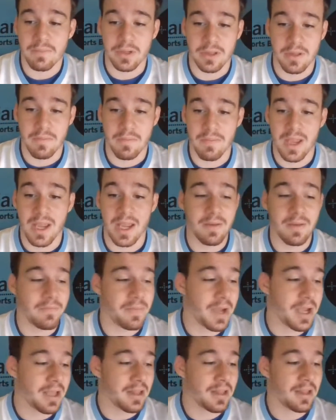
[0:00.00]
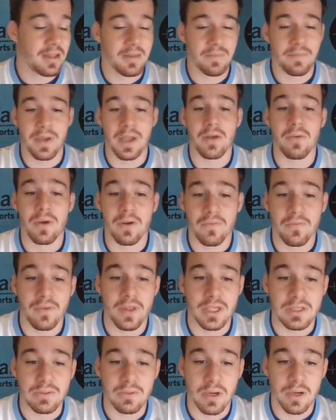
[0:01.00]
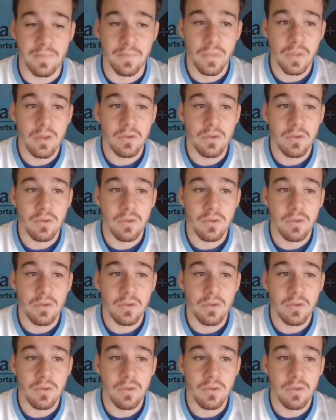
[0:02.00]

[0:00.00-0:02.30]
But the main bet, the big one for this one,